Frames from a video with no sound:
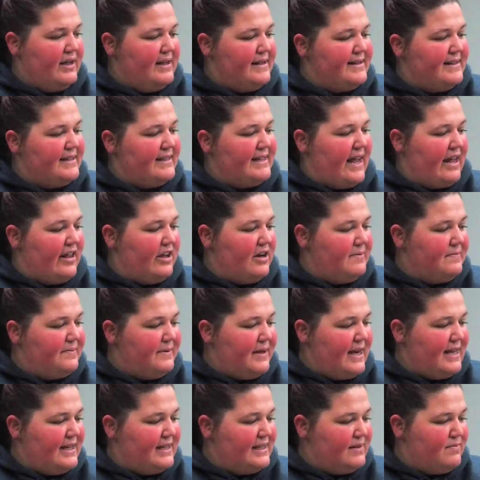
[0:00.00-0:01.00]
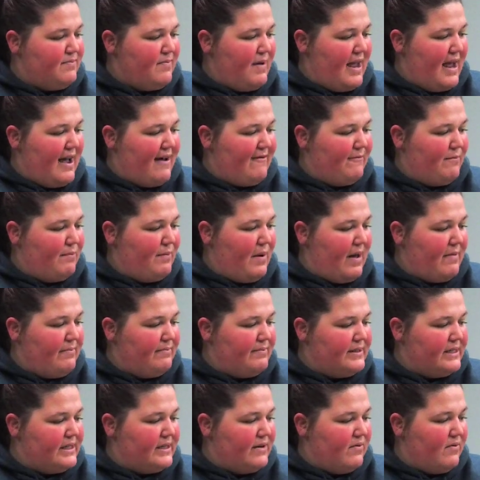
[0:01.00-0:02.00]
Stellar plates may have
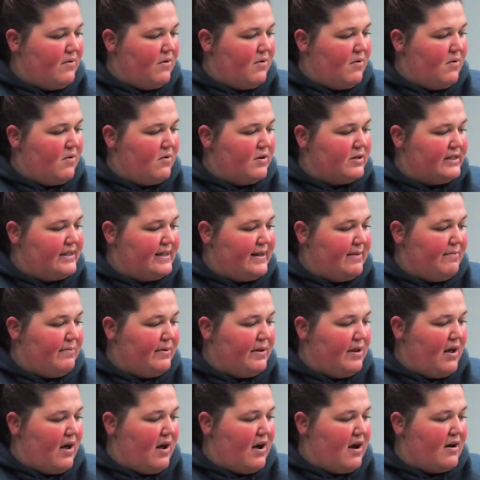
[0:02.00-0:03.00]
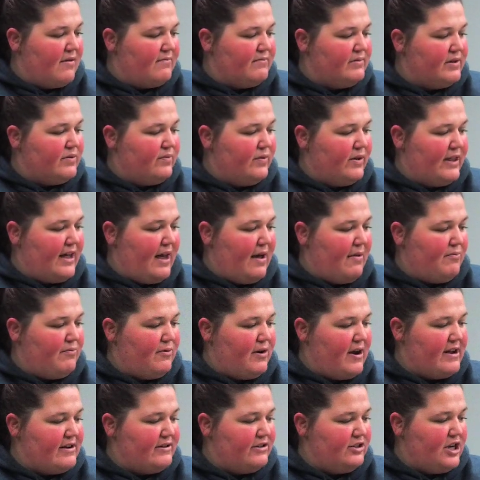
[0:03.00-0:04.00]
bumps or simple arms without
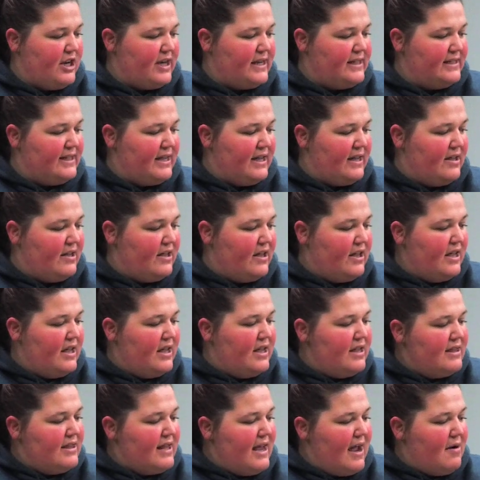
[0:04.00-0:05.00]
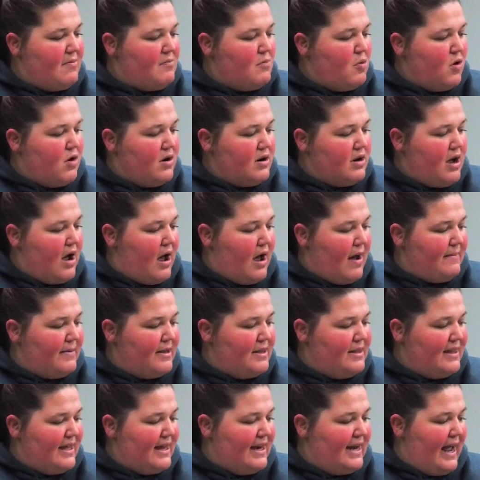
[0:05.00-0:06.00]
branches. They are more
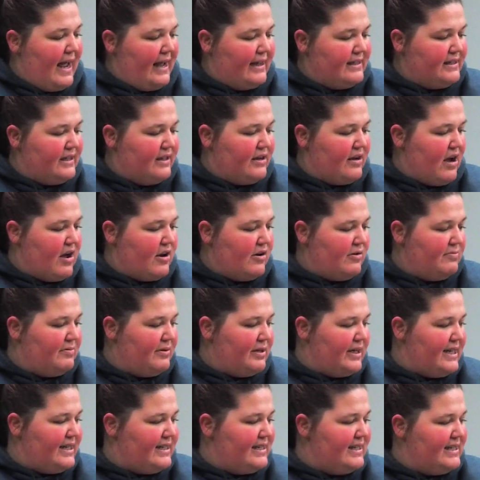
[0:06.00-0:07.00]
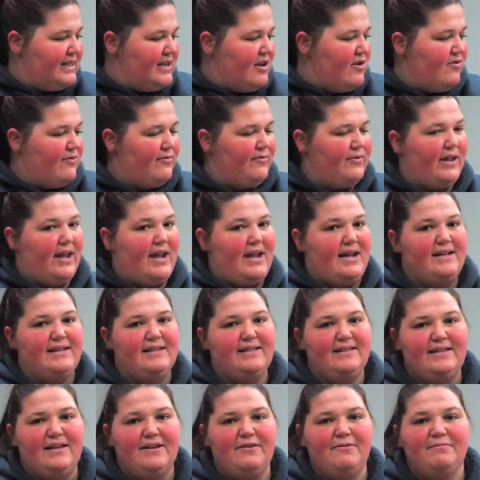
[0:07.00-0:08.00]
common than hexagonal plate
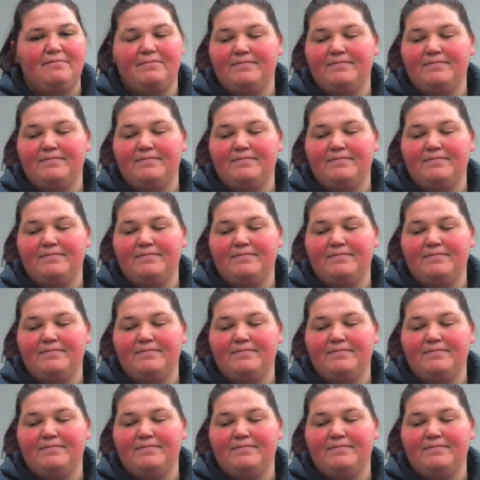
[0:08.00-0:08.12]
snowflakes.